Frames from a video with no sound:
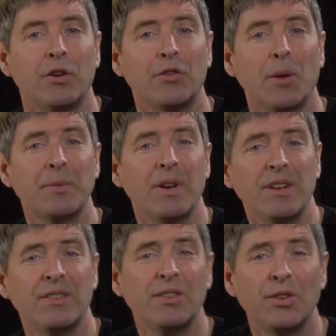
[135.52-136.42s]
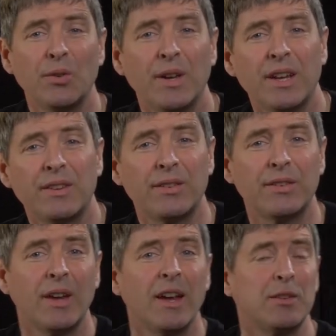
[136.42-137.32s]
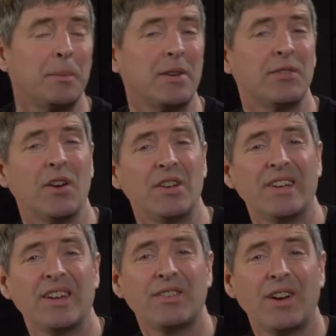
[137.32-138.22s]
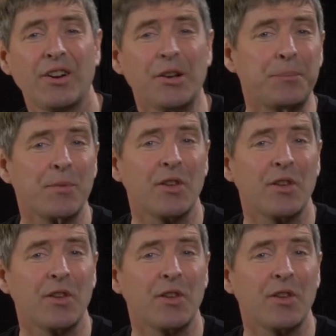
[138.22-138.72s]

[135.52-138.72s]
I dropped it into its specified test area,